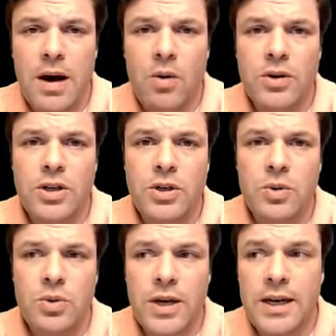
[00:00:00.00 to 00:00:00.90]
the power
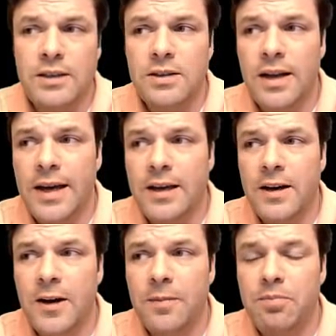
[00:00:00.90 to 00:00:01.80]
to do things
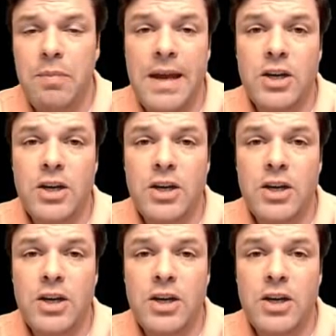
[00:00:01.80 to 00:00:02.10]
like um,